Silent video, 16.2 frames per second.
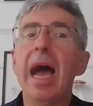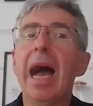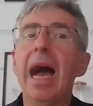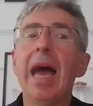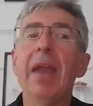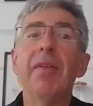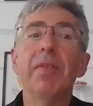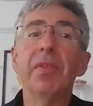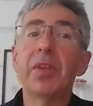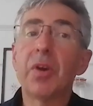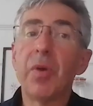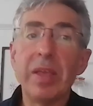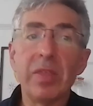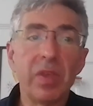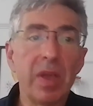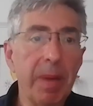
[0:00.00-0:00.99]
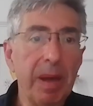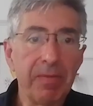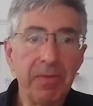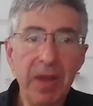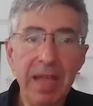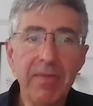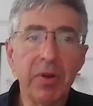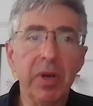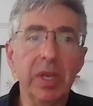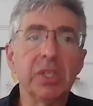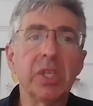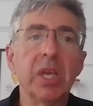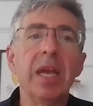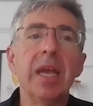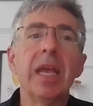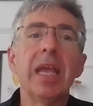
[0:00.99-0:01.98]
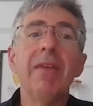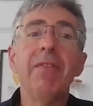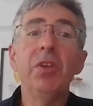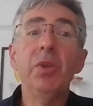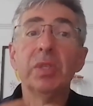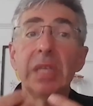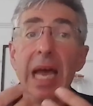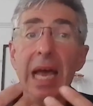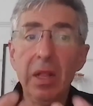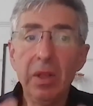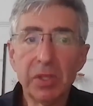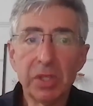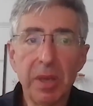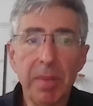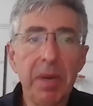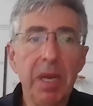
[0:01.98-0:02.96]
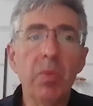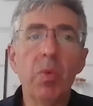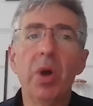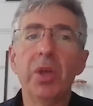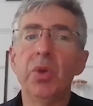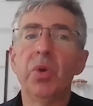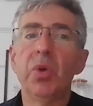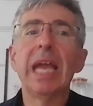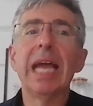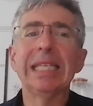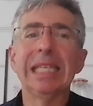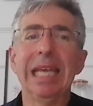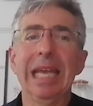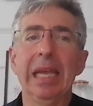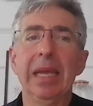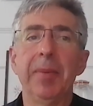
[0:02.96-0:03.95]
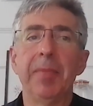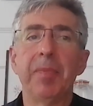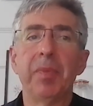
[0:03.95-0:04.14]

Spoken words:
And the great thing about flavor is if you tell somebody what you're getting,